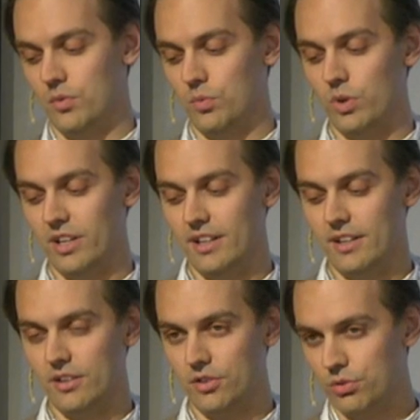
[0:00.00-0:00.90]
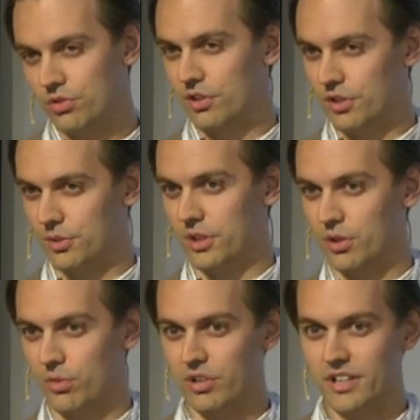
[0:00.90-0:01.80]
we usually do it
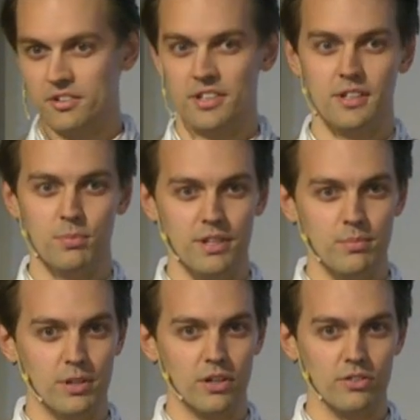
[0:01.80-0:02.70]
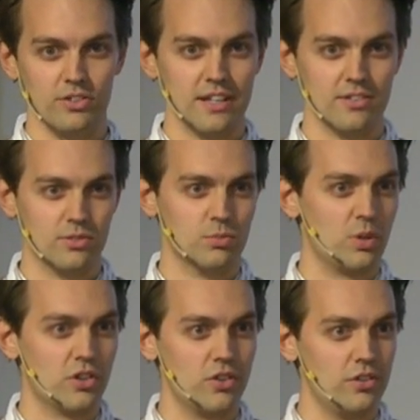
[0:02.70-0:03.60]
over HTTP because that's
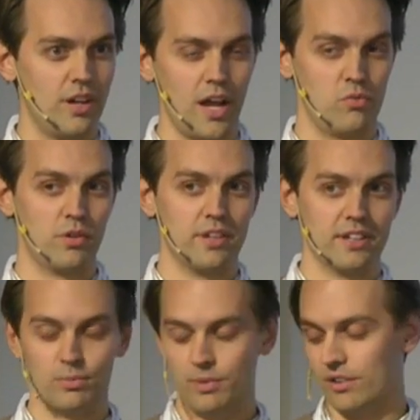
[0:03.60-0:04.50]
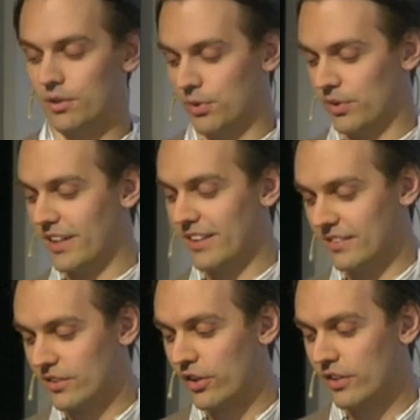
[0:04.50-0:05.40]
where everything is being
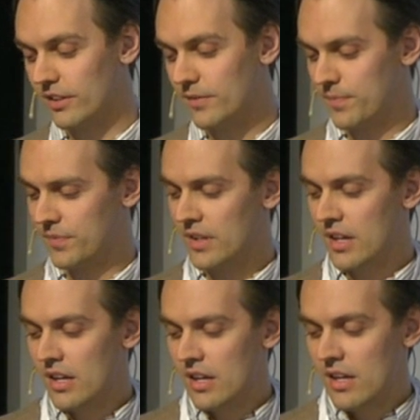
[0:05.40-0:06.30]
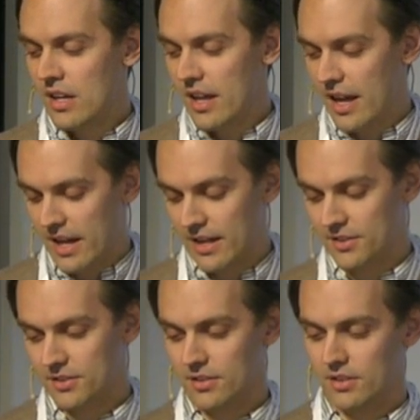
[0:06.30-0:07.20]
communicated currently.
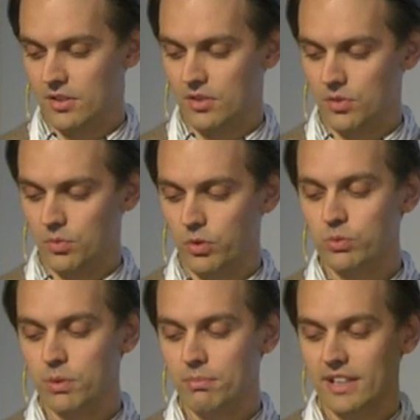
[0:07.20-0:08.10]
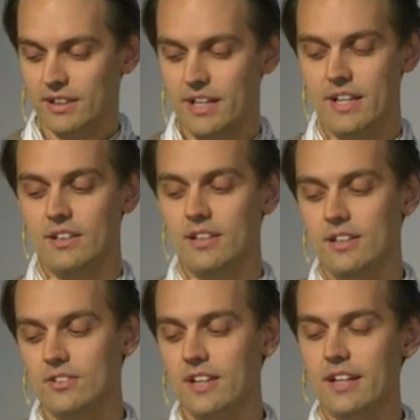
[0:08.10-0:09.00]
And what we mean then
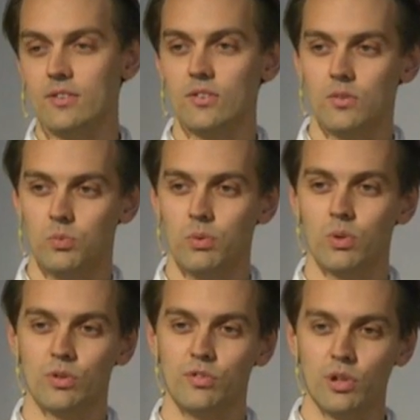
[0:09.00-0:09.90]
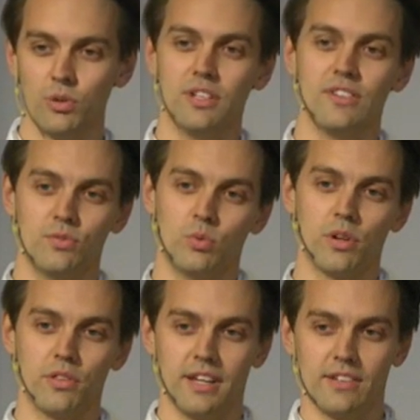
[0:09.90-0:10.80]
is that we want to follow these 4
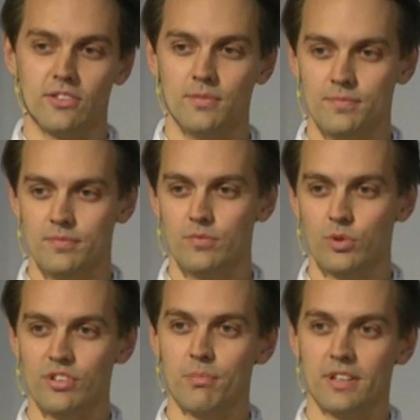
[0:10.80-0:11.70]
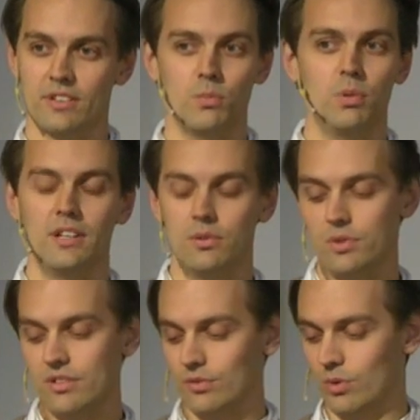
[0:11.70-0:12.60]
things for something to be
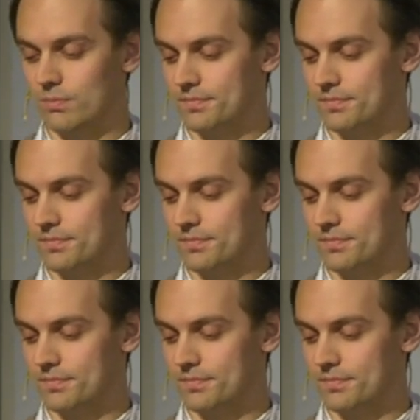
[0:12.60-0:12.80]
RESTful.